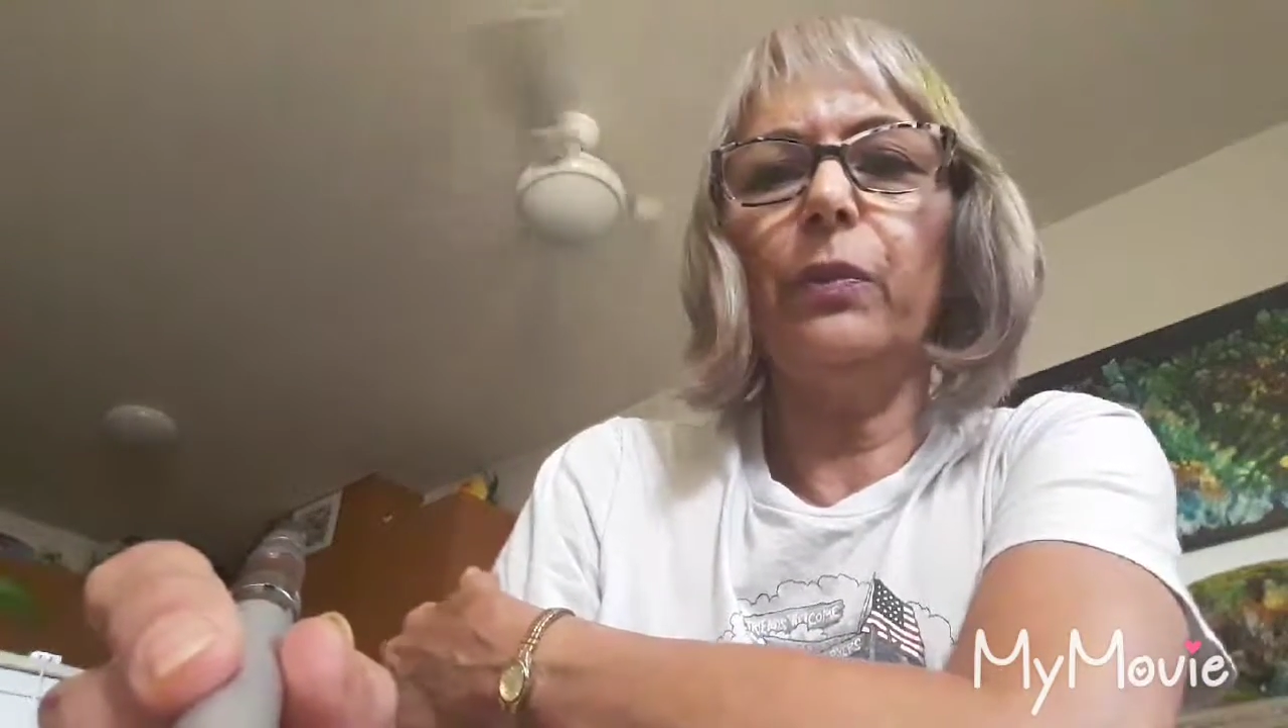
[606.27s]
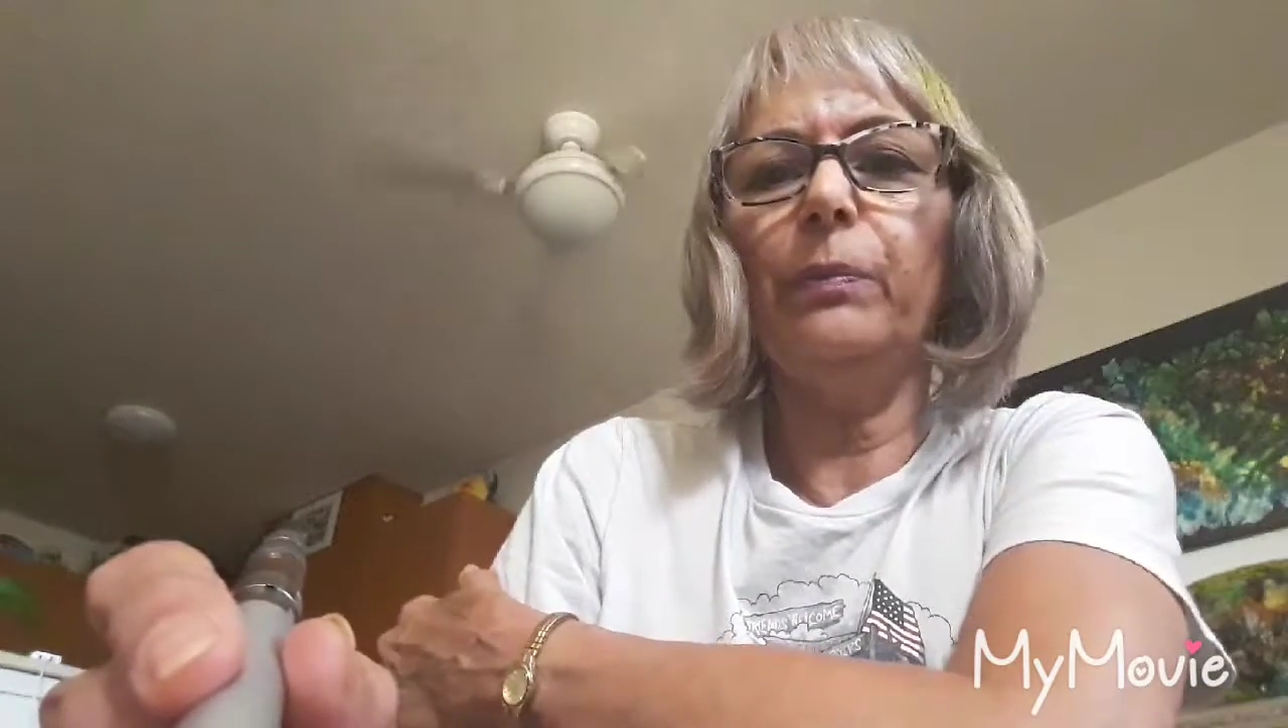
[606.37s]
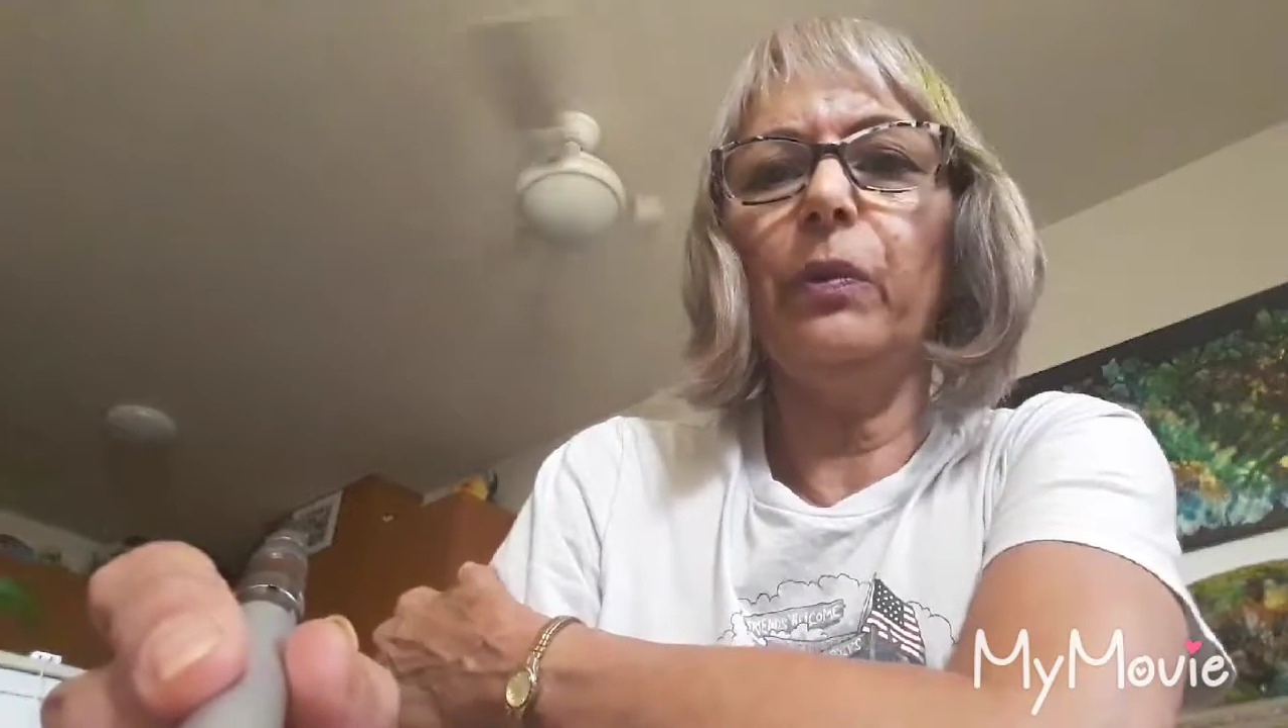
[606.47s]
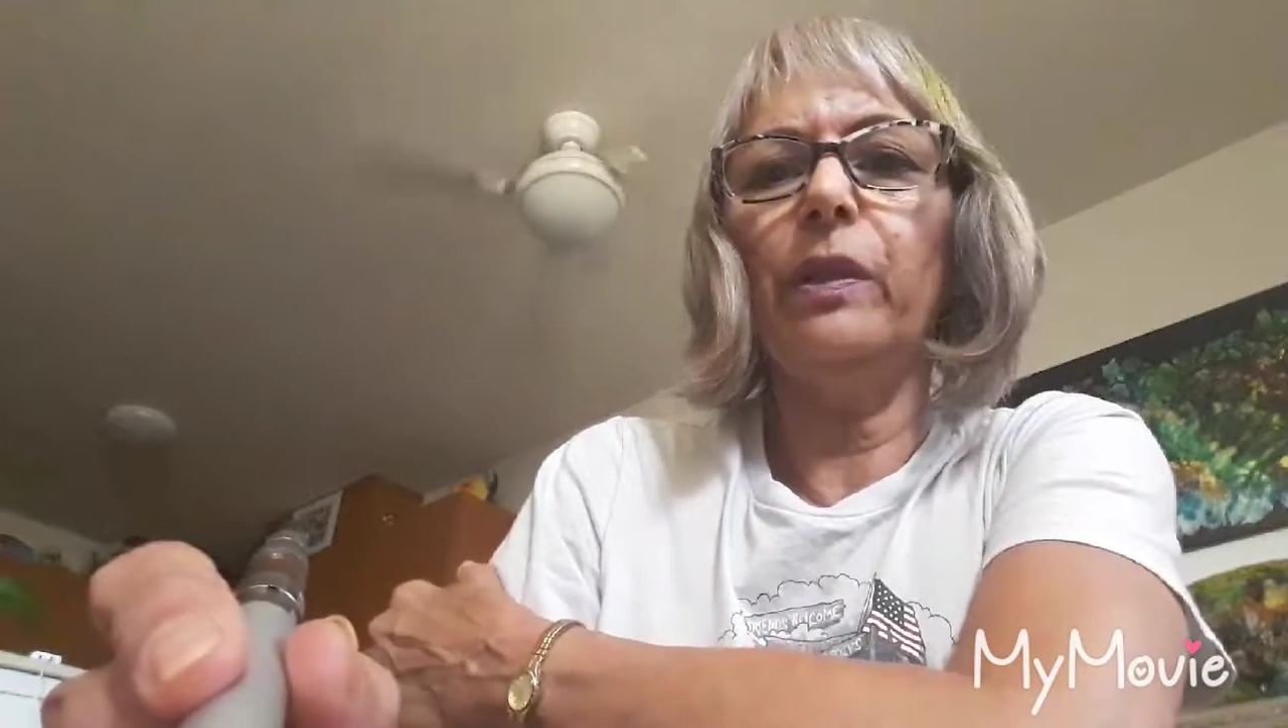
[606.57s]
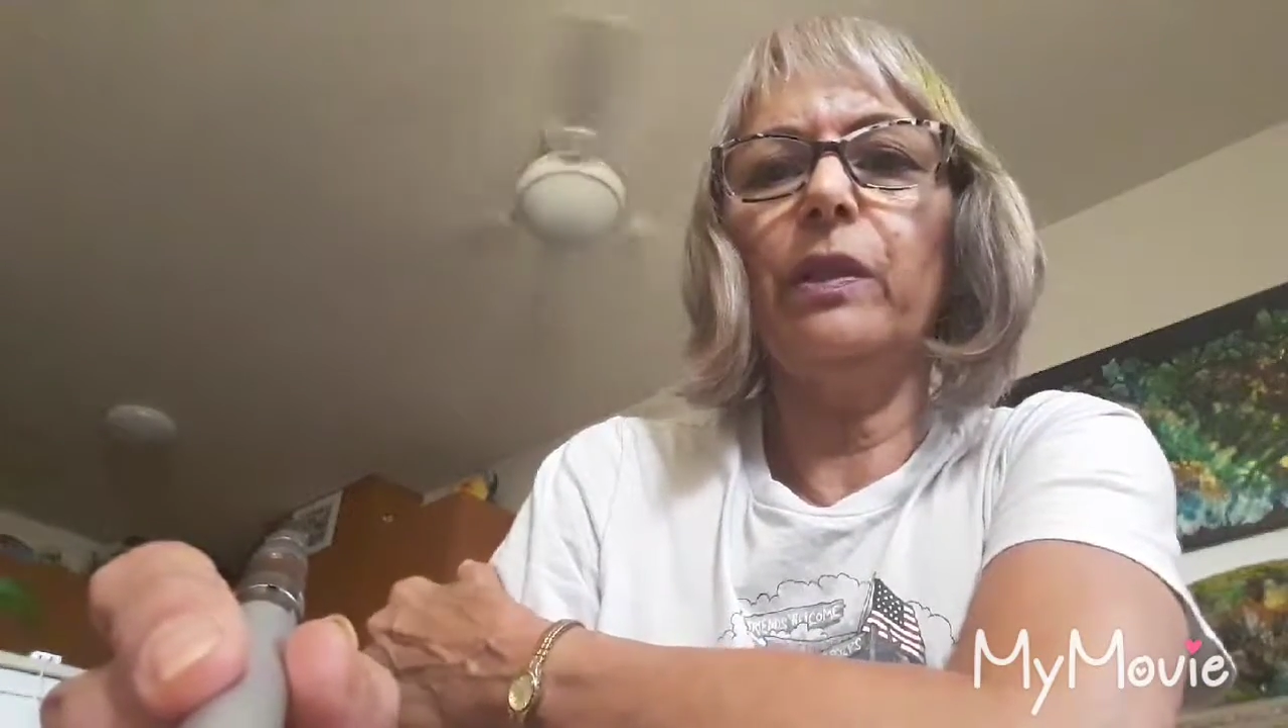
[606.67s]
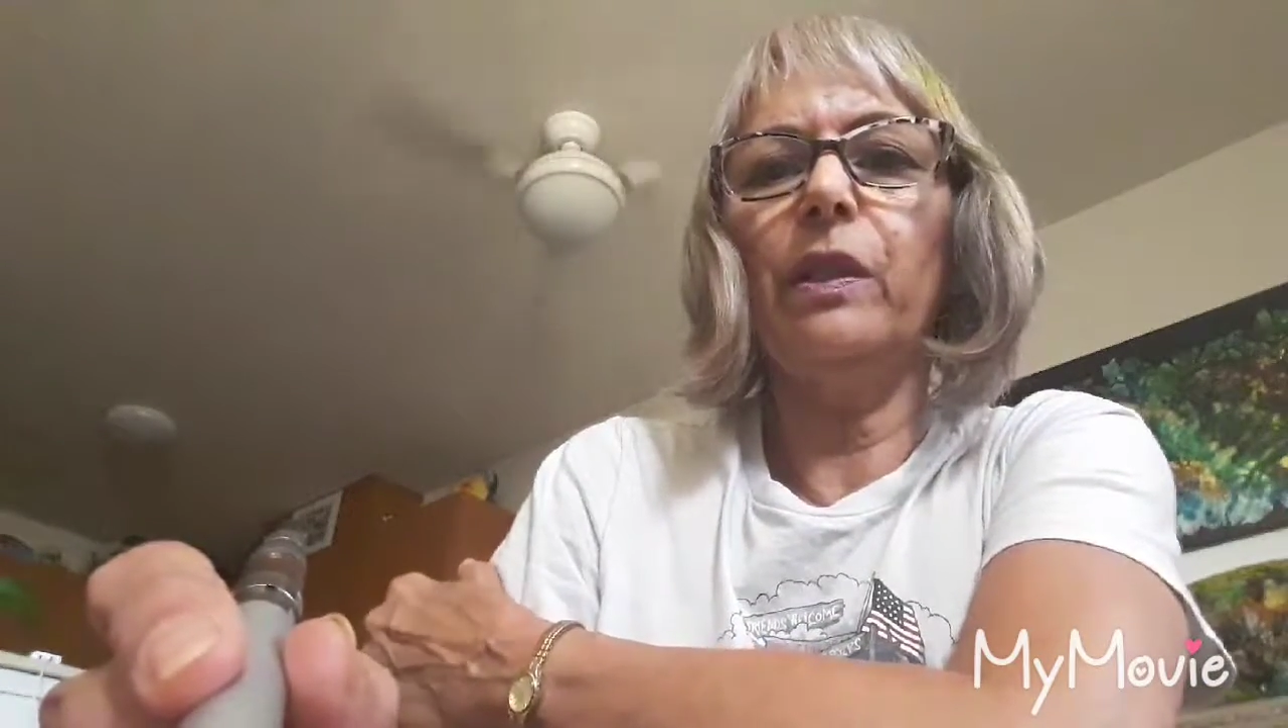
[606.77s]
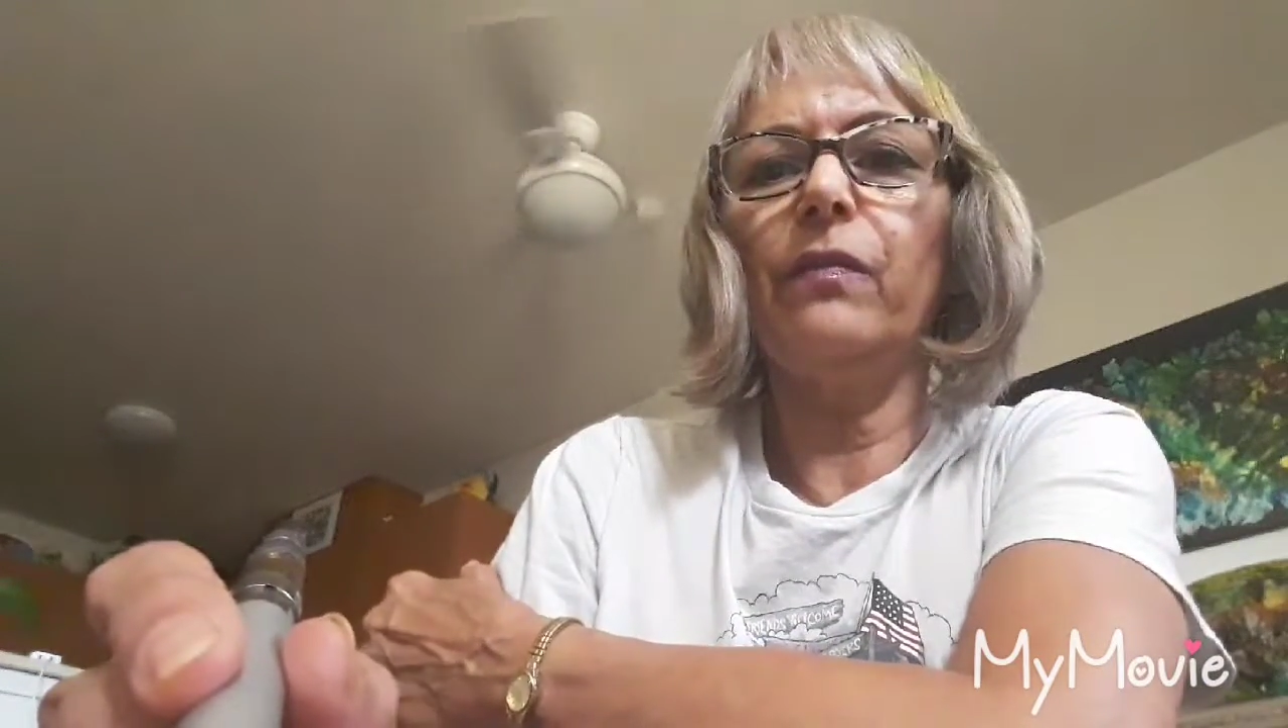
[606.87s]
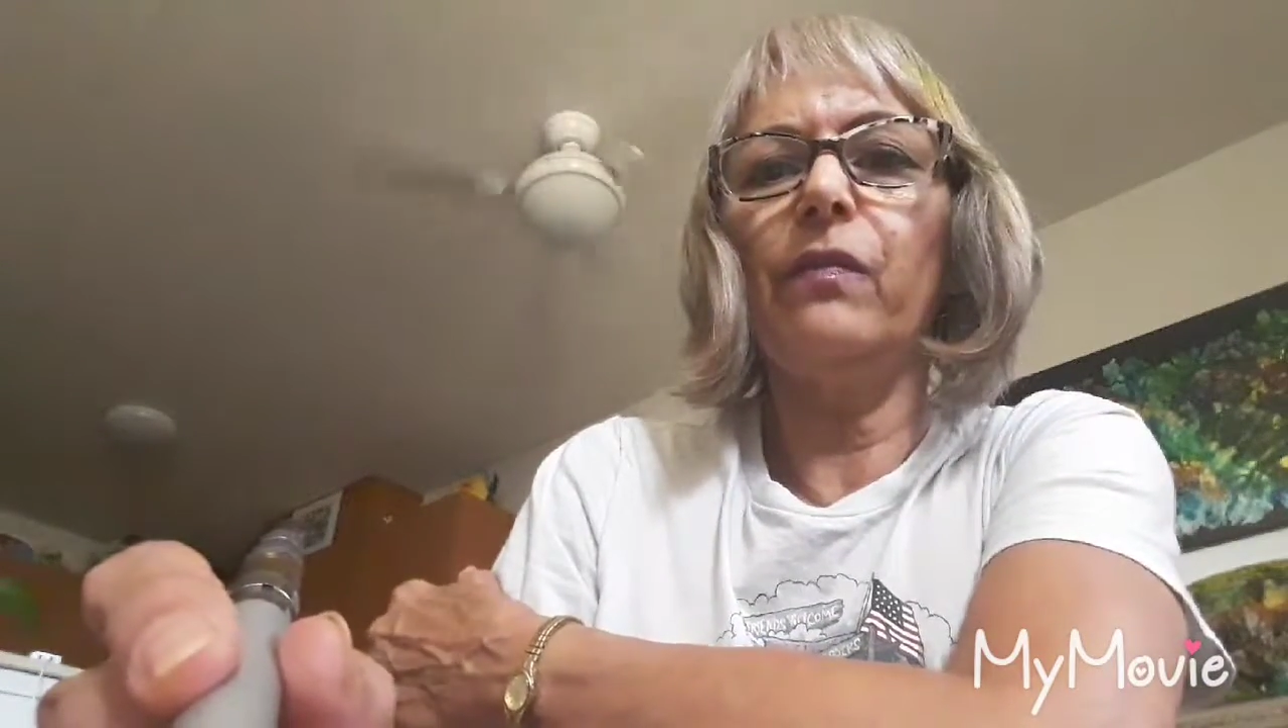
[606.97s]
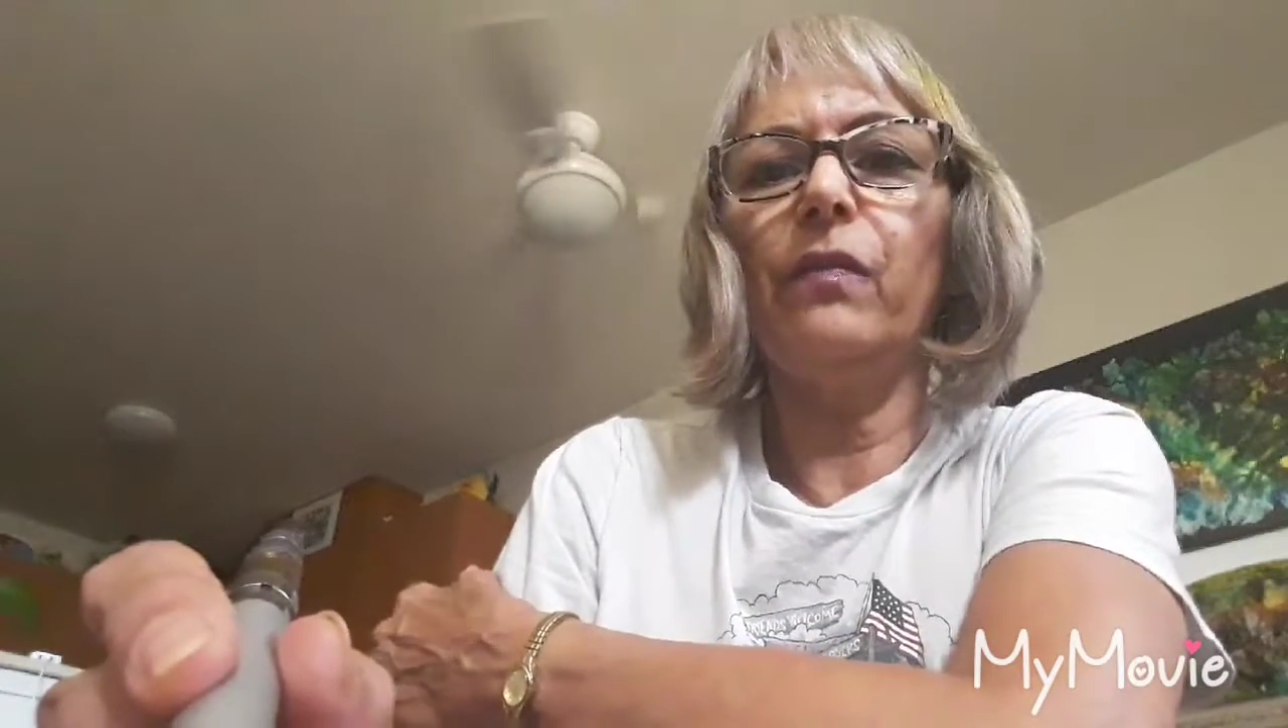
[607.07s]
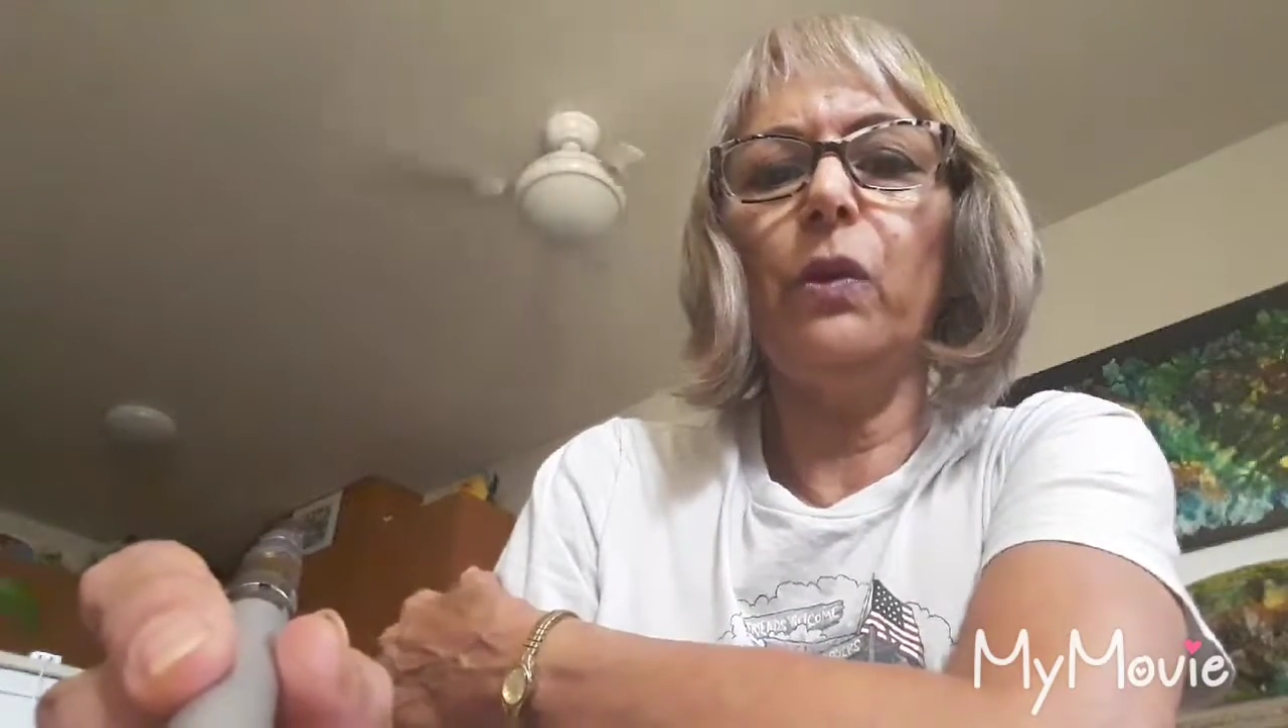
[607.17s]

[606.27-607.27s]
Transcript: 3.7